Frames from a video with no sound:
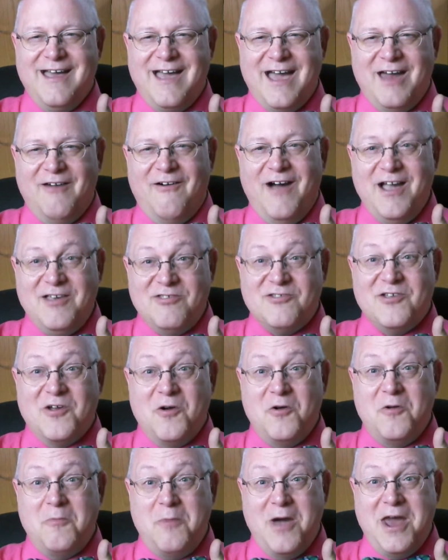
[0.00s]
and likes to
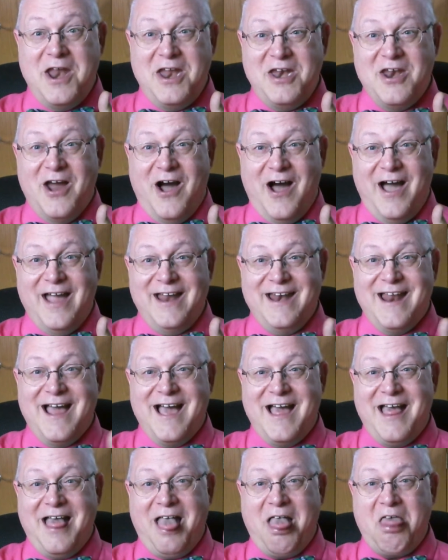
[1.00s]
go to bed at 9.
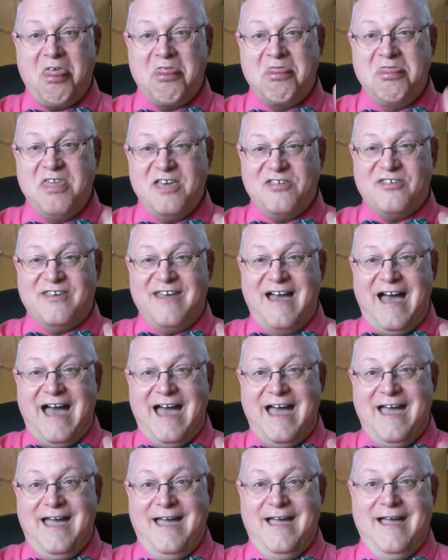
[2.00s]
This
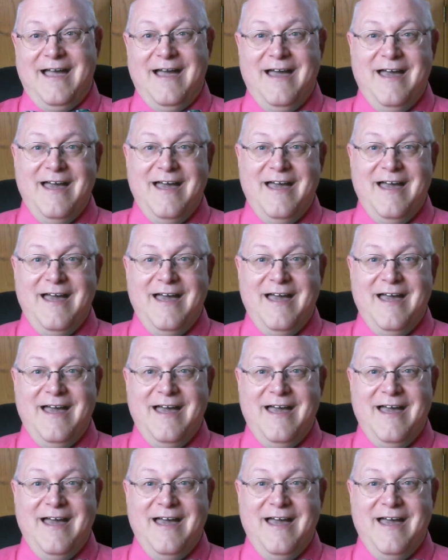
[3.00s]
guy.